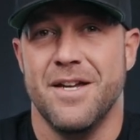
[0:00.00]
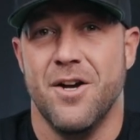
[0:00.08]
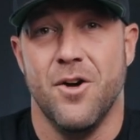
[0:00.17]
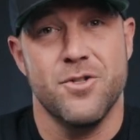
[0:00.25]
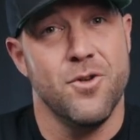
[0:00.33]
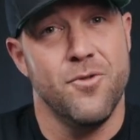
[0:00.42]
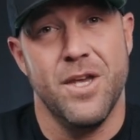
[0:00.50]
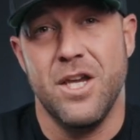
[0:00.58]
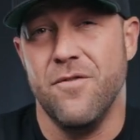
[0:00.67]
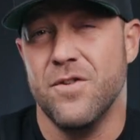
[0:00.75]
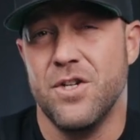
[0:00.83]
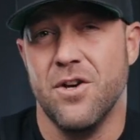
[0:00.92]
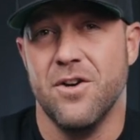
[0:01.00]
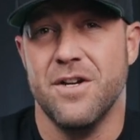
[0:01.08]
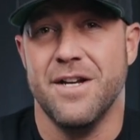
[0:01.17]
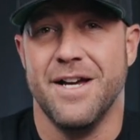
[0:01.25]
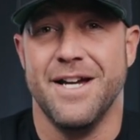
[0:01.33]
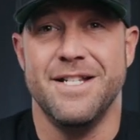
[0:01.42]
Also, thank you for
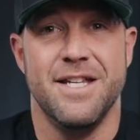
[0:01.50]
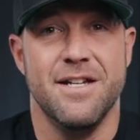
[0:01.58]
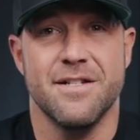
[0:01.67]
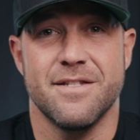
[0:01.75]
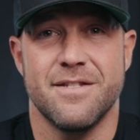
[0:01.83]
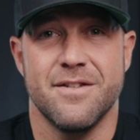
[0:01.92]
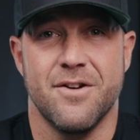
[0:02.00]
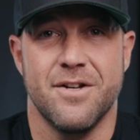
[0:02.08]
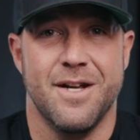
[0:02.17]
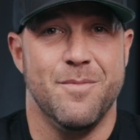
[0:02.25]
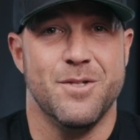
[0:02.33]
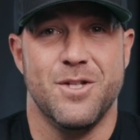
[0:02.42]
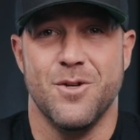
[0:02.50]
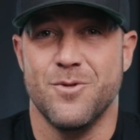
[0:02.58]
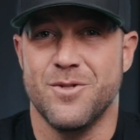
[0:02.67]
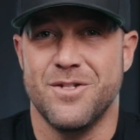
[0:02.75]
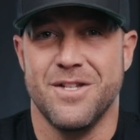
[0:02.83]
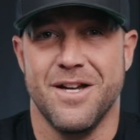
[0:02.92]
sharing ideas on
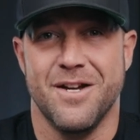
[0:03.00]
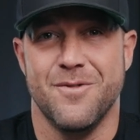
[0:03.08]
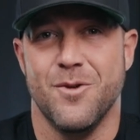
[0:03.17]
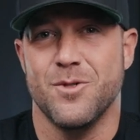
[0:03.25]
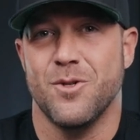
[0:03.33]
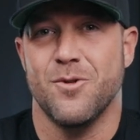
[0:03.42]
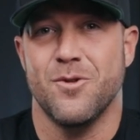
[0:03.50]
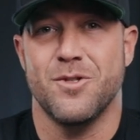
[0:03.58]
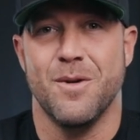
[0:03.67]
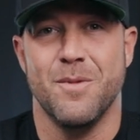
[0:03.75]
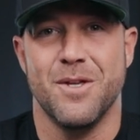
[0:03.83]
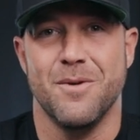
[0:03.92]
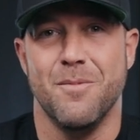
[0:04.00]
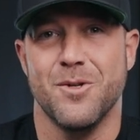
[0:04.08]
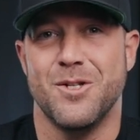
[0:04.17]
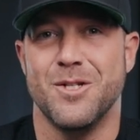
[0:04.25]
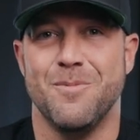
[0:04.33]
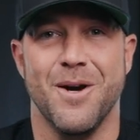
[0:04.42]
episodes. Those are some of the
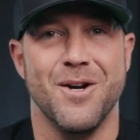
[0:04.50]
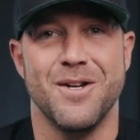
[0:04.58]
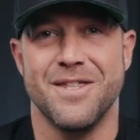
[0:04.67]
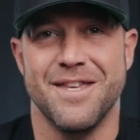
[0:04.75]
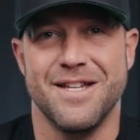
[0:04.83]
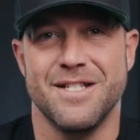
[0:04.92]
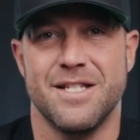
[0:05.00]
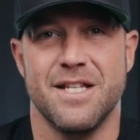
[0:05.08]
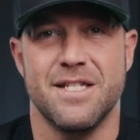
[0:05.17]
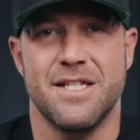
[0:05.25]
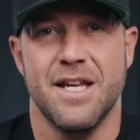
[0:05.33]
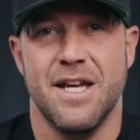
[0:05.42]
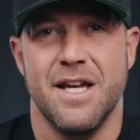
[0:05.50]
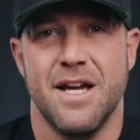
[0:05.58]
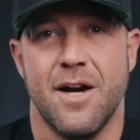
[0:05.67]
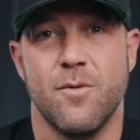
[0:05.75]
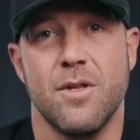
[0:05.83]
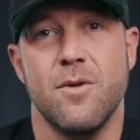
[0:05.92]
most inspiring things because I
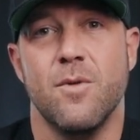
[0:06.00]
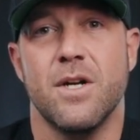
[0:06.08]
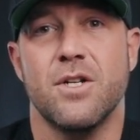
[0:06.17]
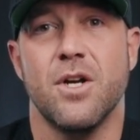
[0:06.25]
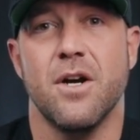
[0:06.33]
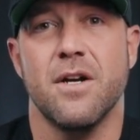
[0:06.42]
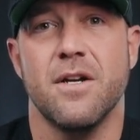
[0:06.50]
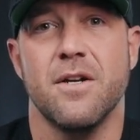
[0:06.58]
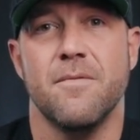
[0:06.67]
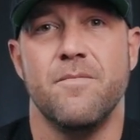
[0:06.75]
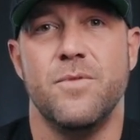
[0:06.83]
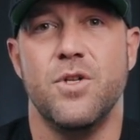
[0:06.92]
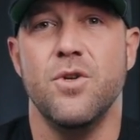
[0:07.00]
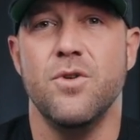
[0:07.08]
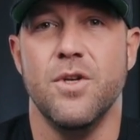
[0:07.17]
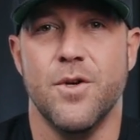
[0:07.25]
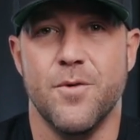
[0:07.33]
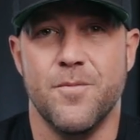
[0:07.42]
really want to talk to
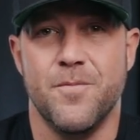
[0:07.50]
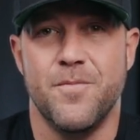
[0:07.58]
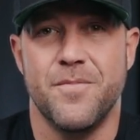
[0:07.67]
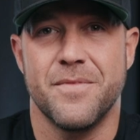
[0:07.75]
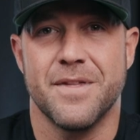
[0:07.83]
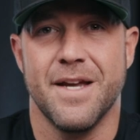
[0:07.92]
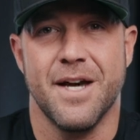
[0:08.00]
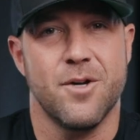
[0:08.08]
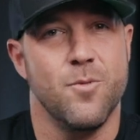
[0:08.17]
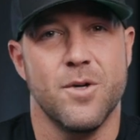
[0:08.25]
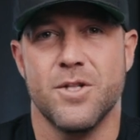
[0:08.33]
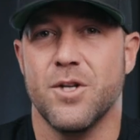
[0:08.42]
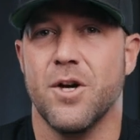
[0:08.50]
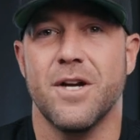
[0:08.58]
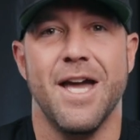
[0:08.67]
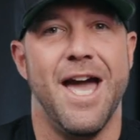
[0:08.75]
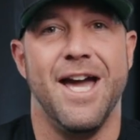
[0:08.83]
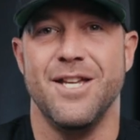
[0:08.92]
you. I don't want to talk
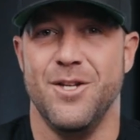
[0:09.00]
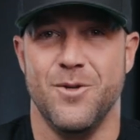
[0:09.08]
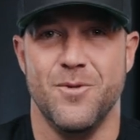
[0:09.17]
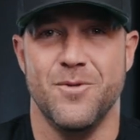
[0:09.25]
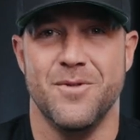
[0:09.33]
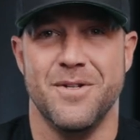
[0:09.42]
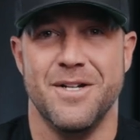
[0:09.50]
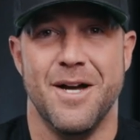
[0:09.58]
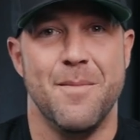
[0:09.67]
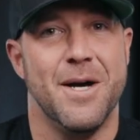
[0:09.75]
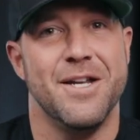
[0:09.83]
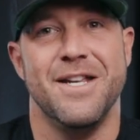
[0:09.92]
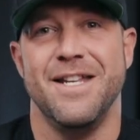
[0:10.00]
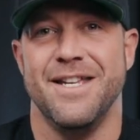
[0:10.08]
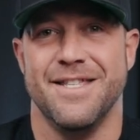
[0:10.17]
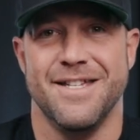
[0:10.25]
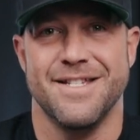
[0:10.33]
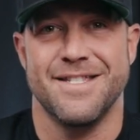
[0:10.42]
at you about any
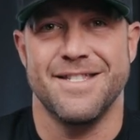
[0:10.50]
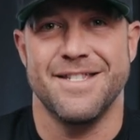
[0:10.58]
of this.